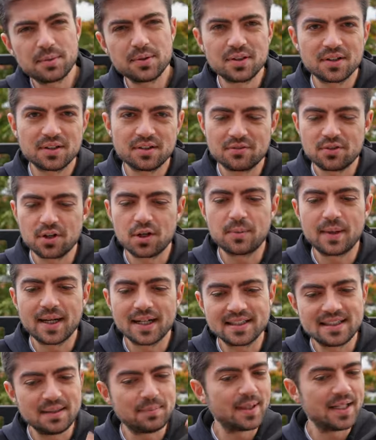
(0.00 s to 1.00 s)
but not a
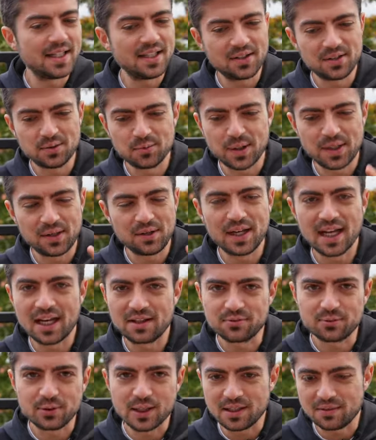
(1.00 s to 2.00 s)
drawback depending on whether you
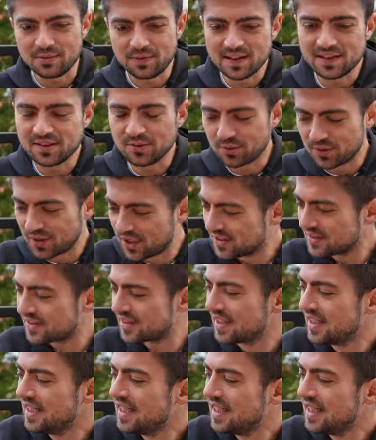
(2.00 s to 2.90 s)
have wide feet or not.